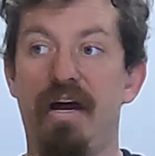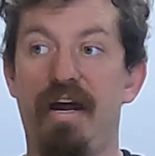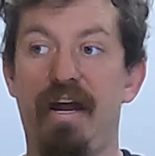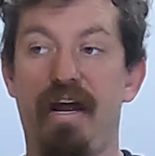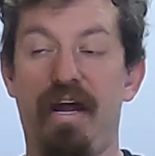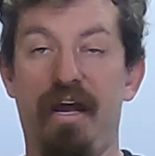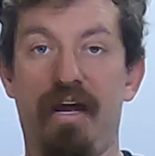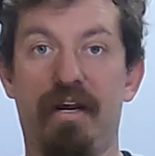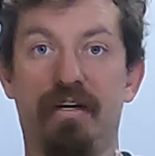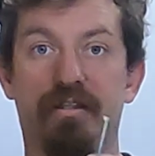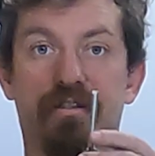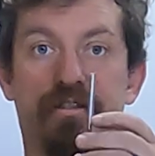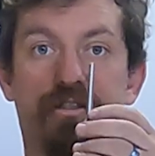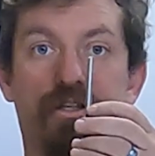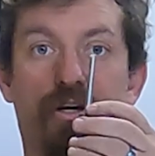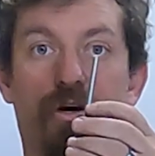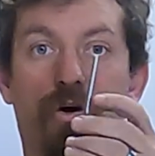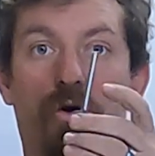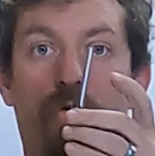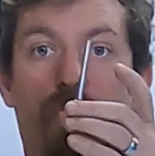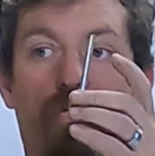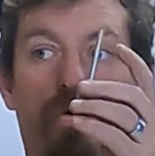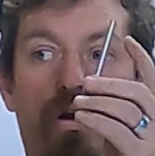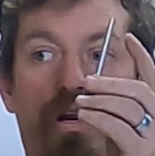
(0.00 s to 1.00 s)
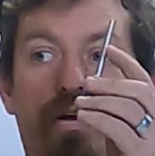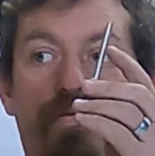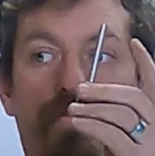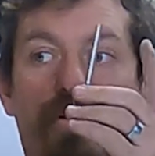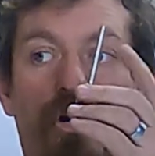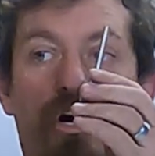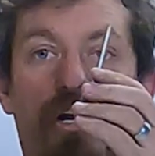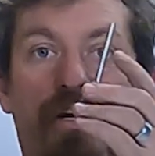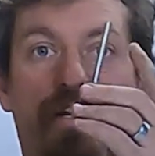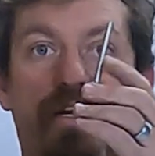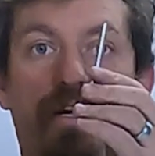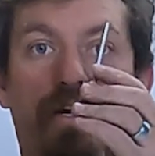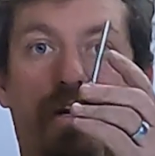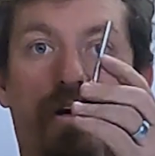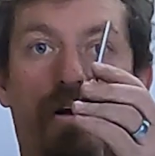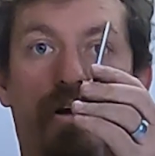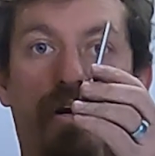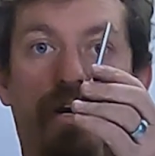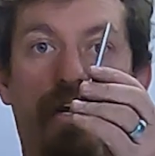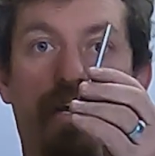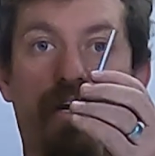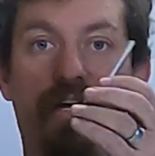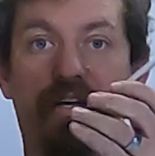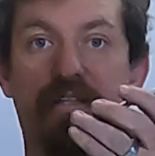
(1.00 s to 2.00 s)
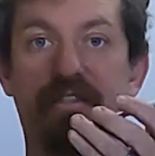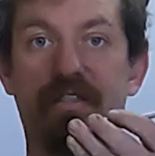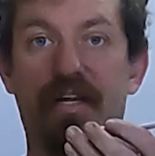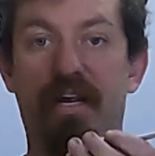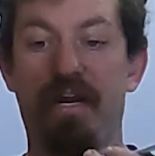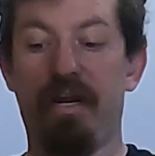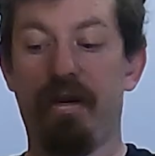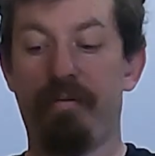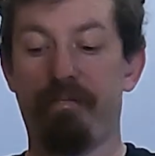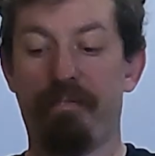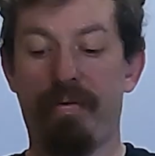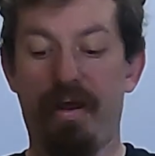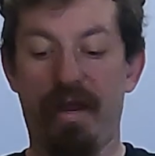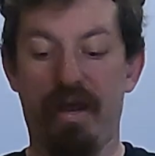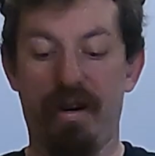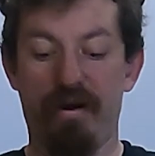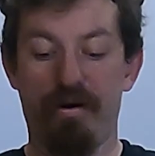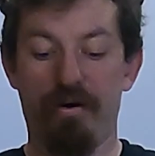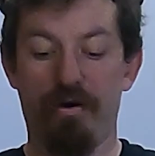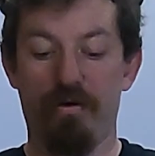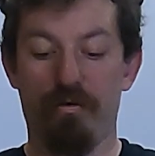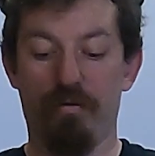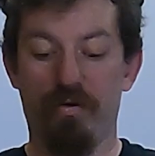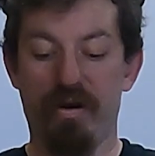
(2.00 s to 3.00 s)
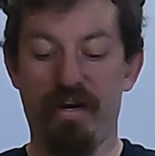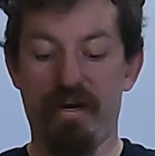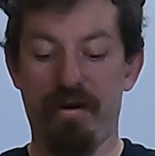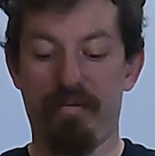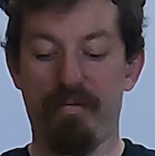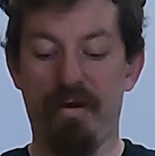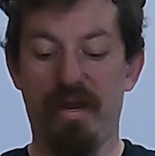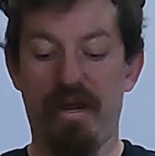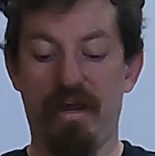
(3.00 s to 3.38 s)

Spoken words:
And so what I've got here is a pen ream.